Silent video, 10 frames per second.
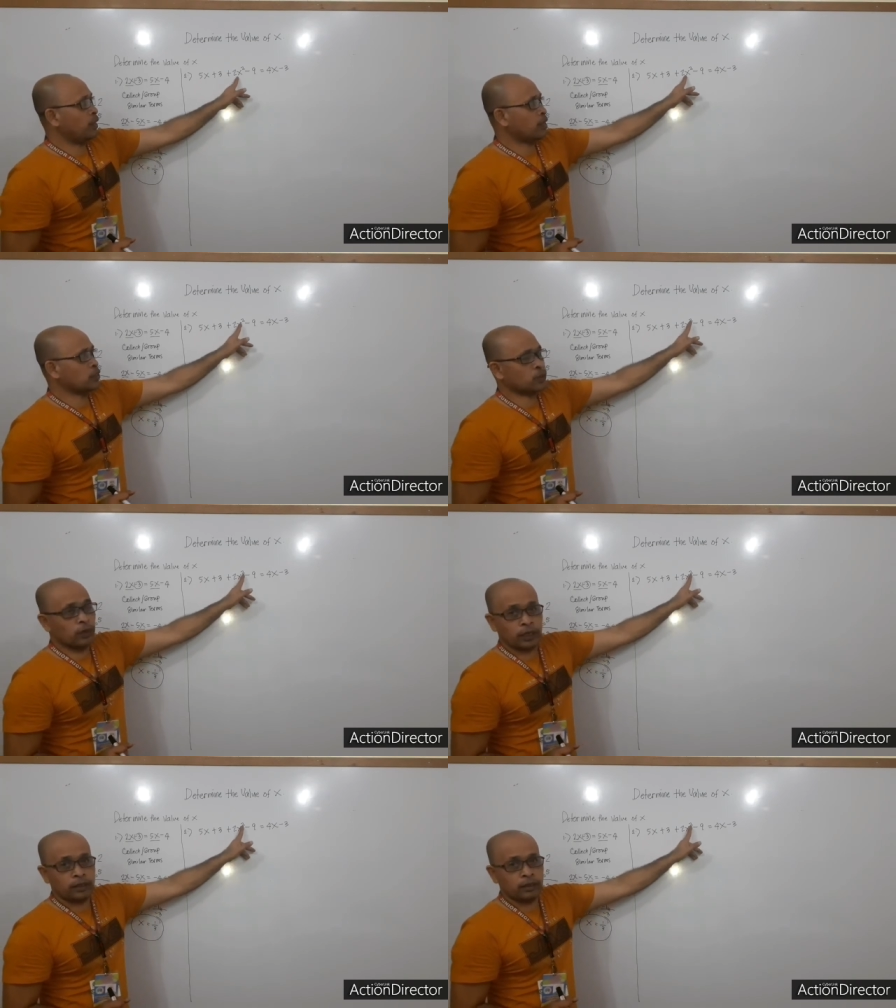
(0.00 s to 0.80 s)
2x
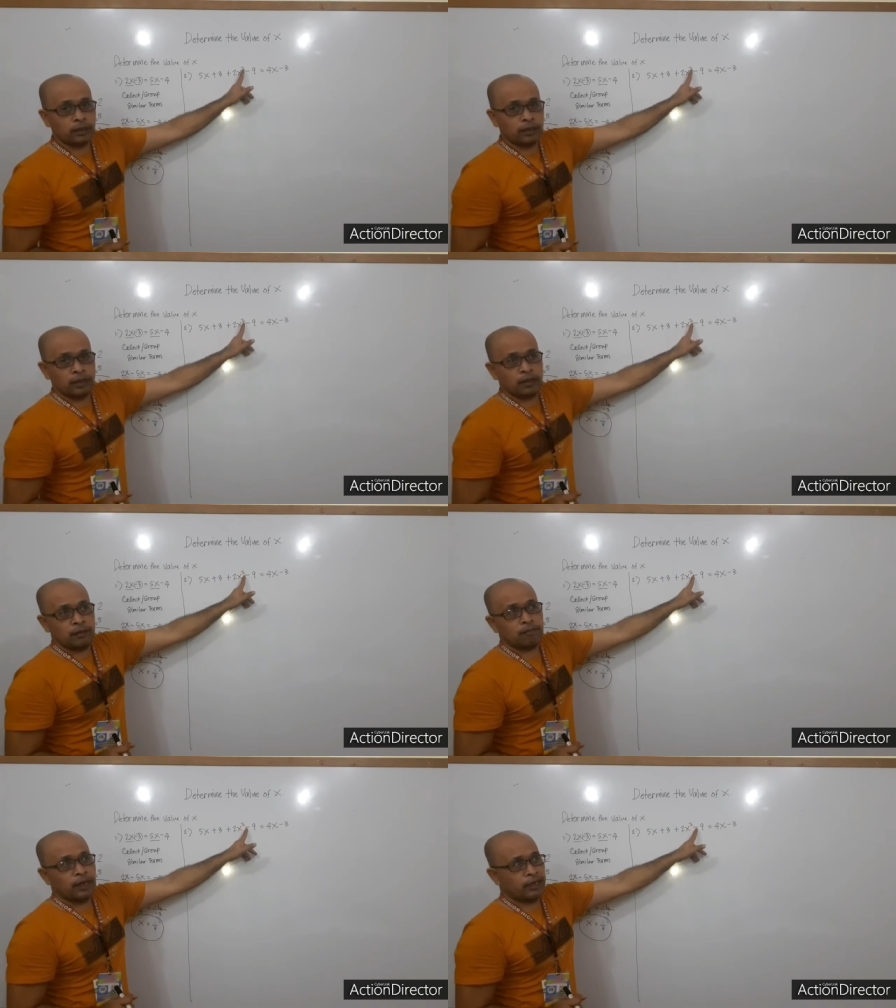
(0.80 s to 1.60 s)
squared
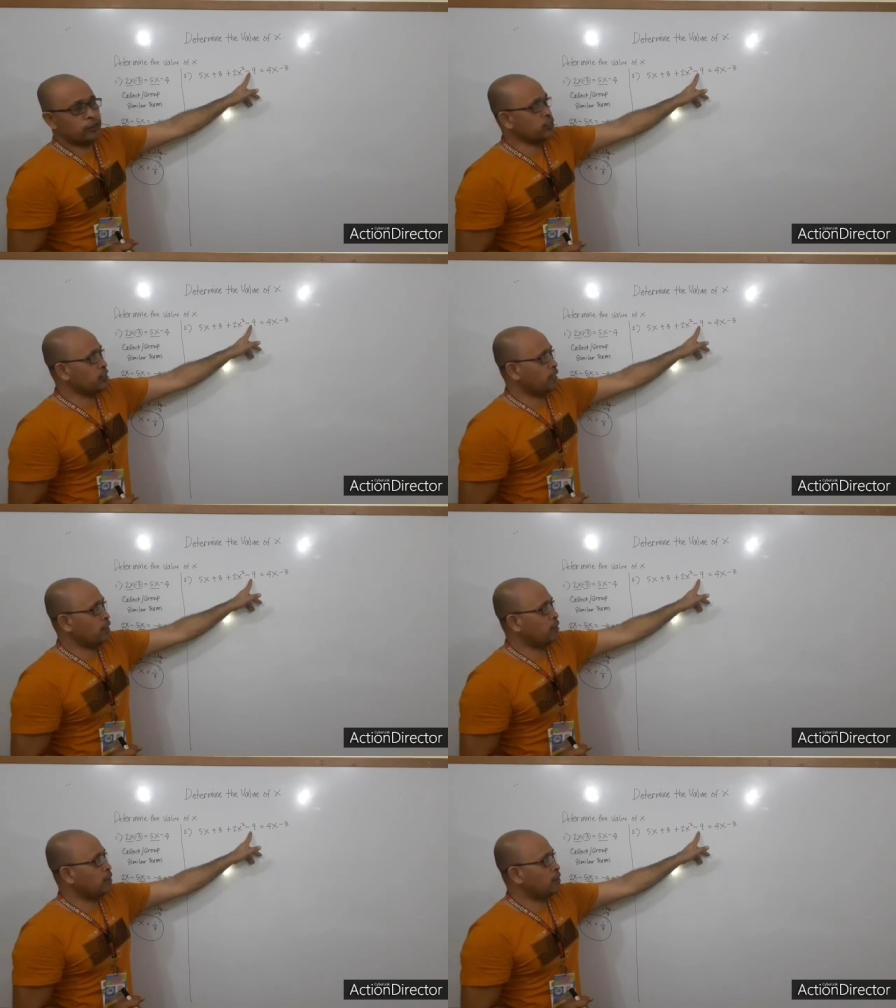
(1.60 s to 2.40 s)
minus
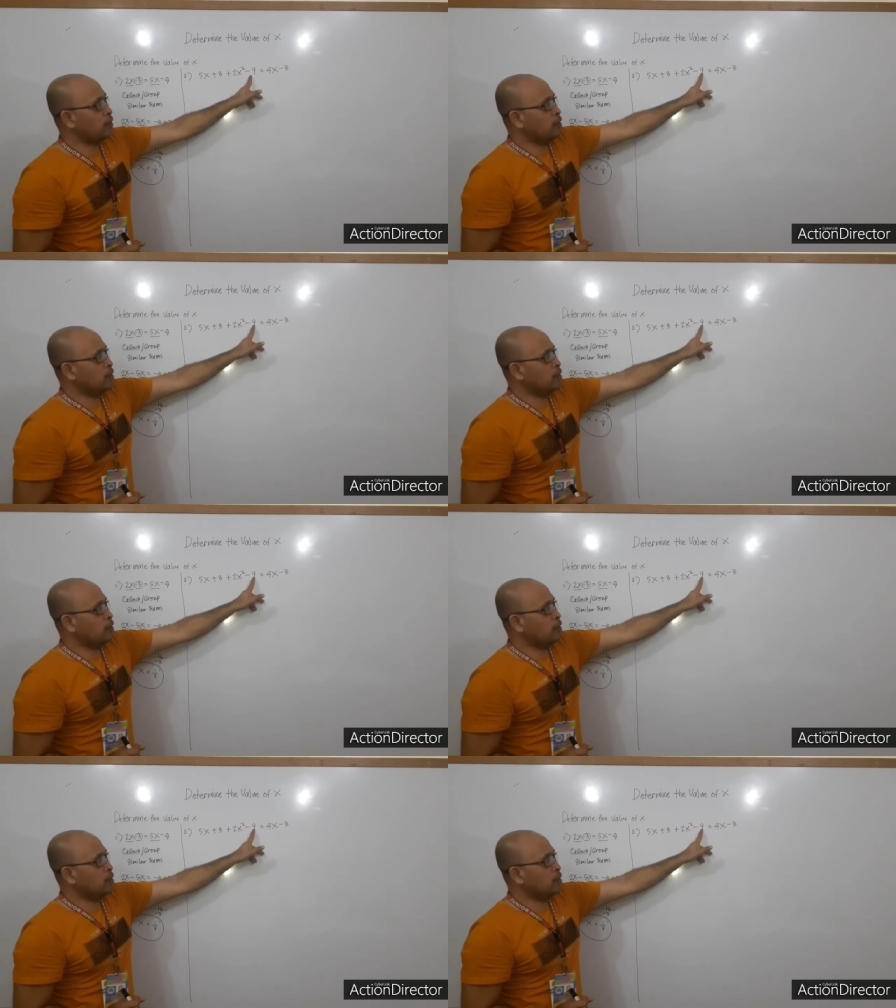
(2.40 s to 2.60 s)
9